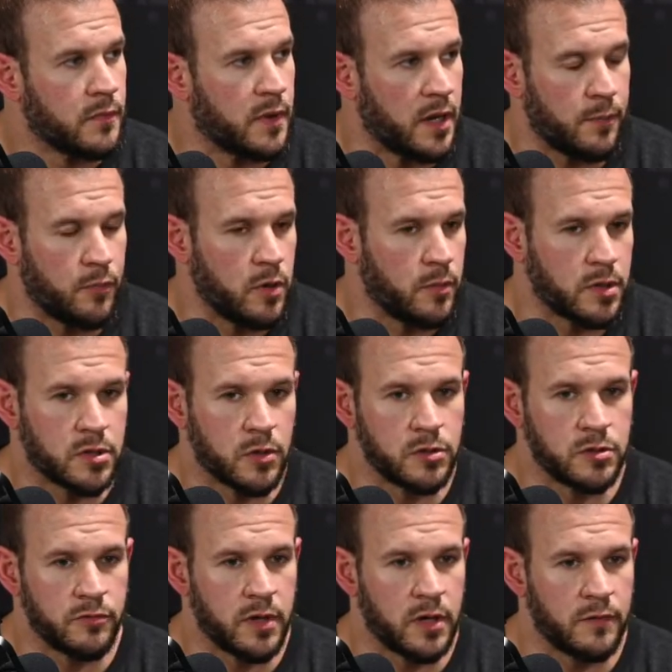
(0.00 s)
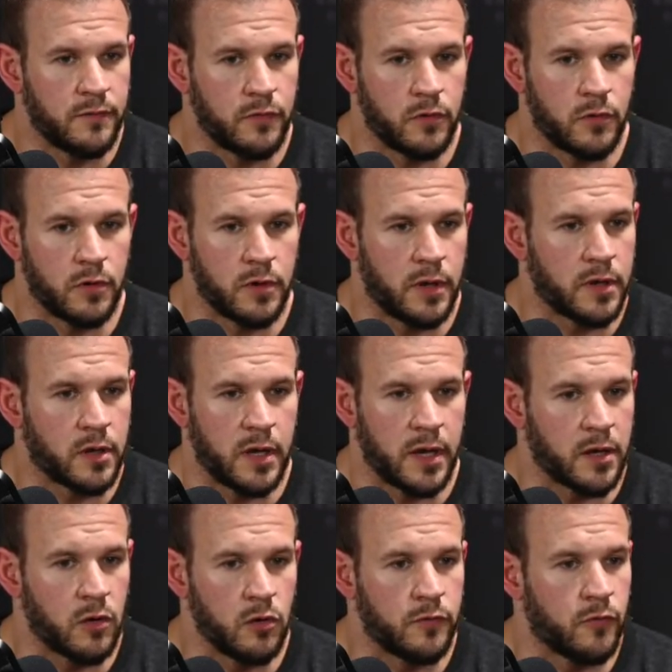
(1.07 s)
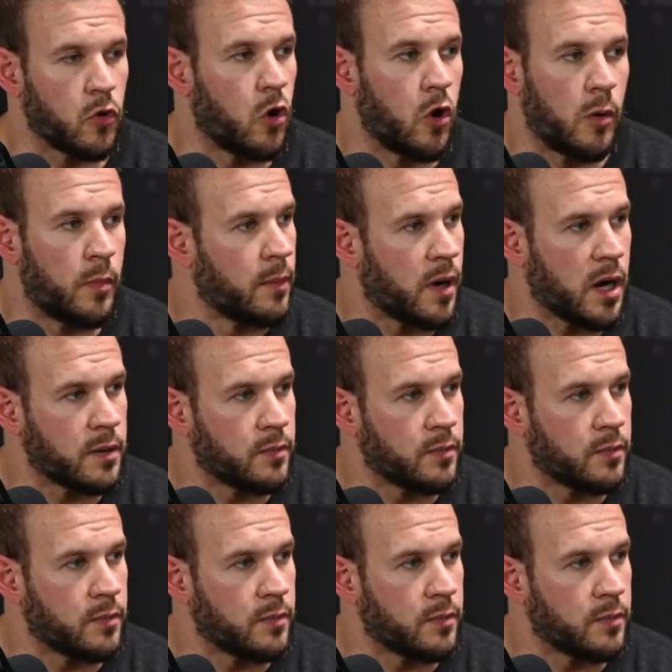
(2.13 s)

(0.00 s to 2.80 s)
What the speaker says: And that pretty much goes around for, that goes for all my body